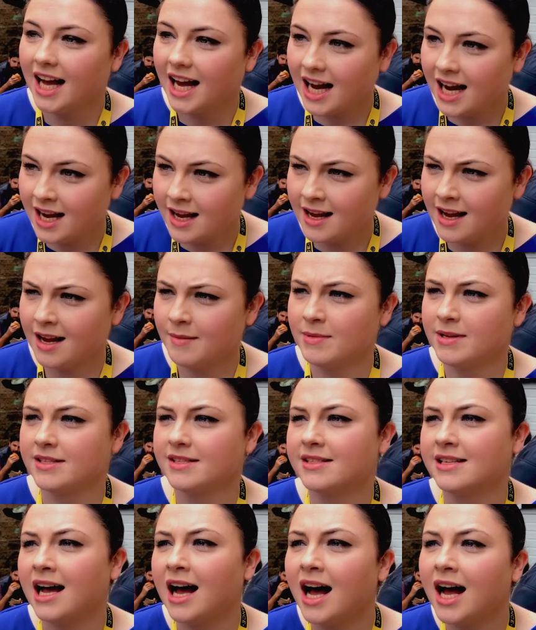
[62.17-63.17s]
I
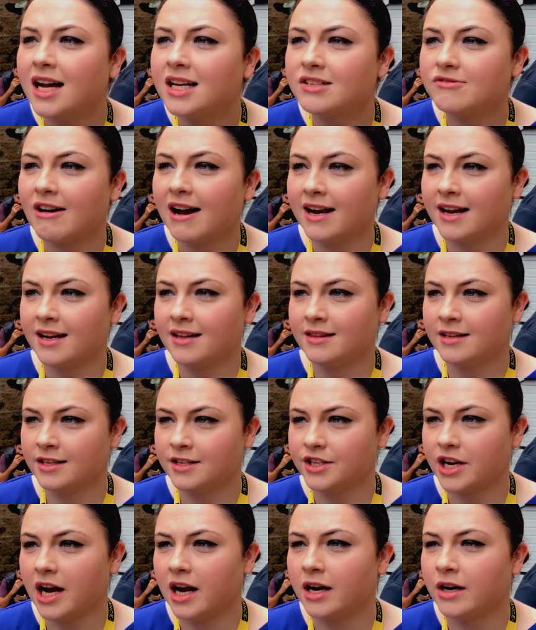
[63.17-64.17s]
started writing the
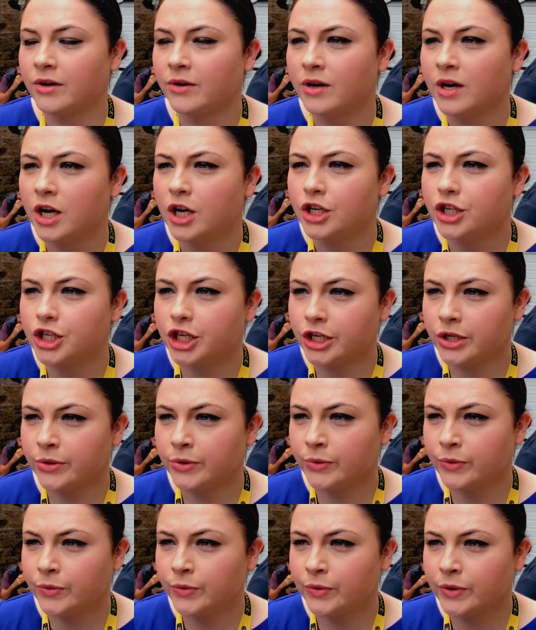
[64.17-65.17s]
show
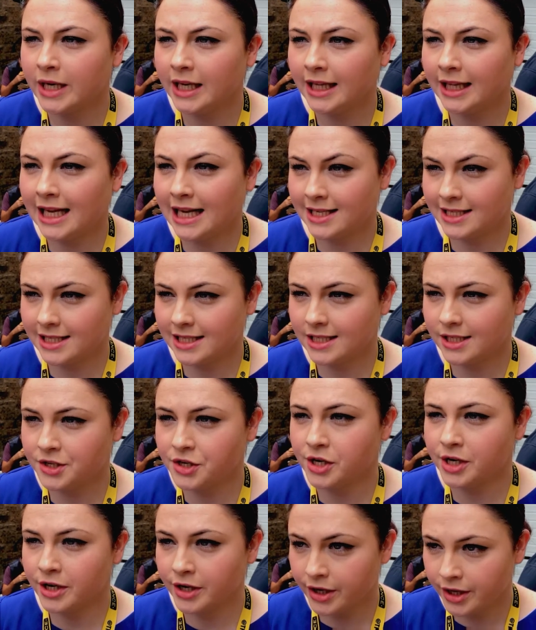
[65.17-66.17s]
June last
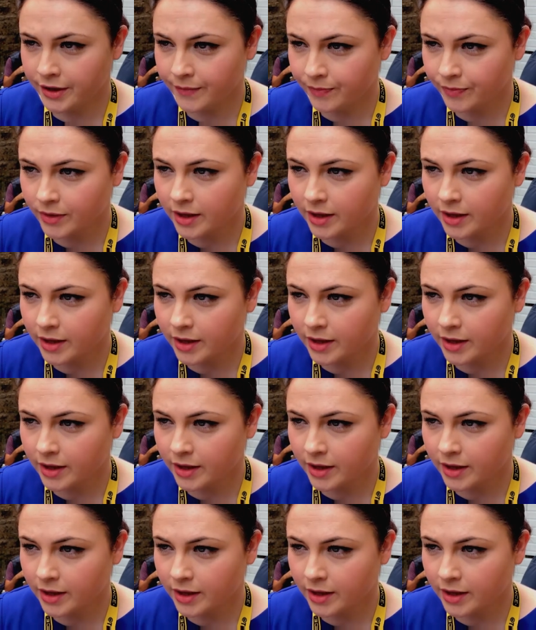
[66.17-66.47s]
year.